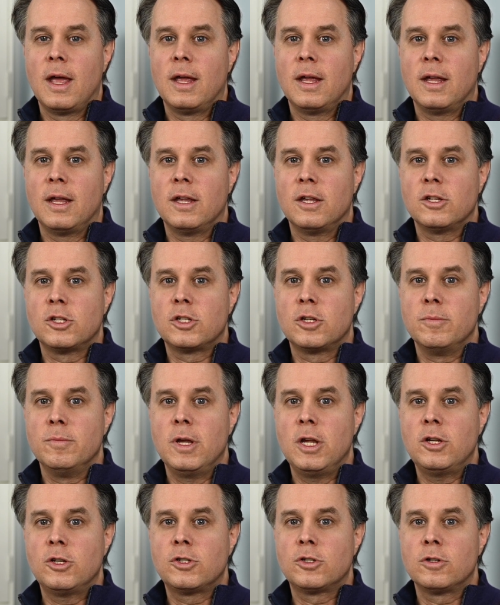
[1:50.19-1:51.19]
is to
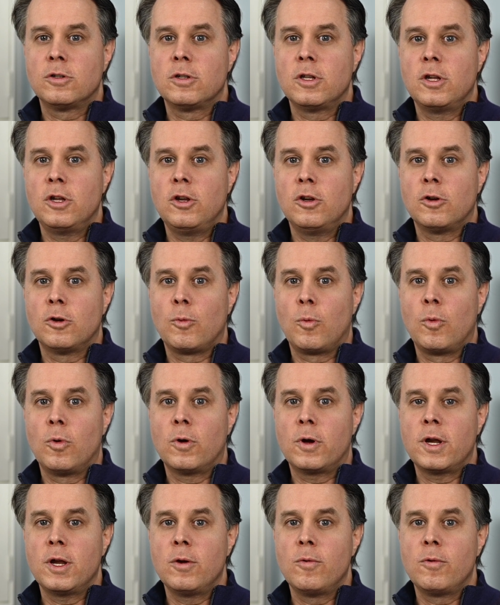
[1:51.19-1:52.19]
make sure that you're
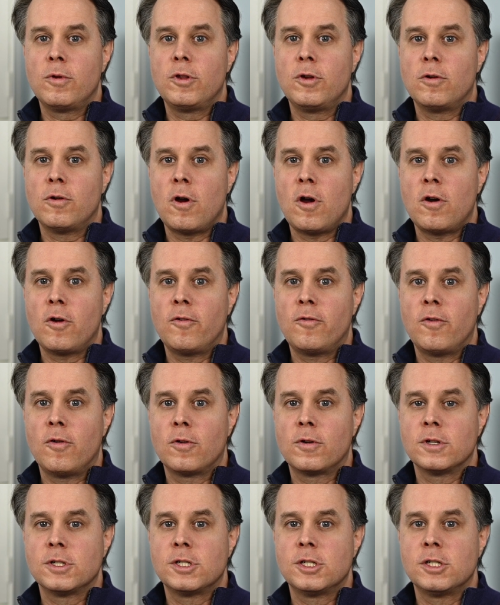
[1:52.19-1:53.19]
working with your
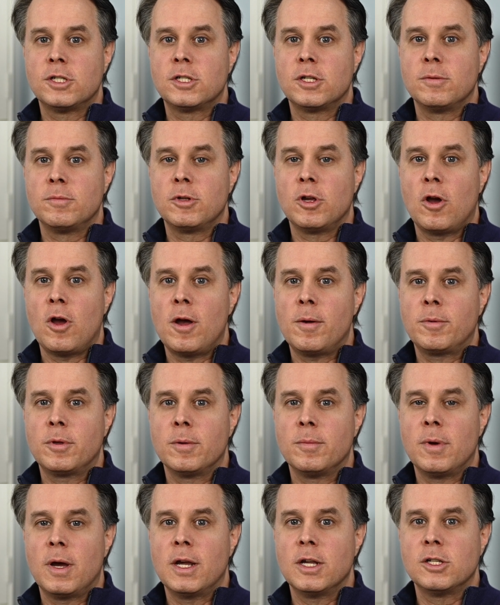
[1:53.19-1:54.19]
autofocus system to
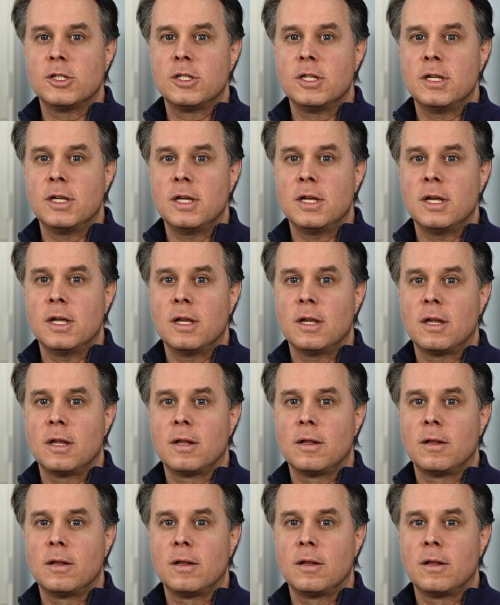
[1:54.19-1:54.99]
optimize the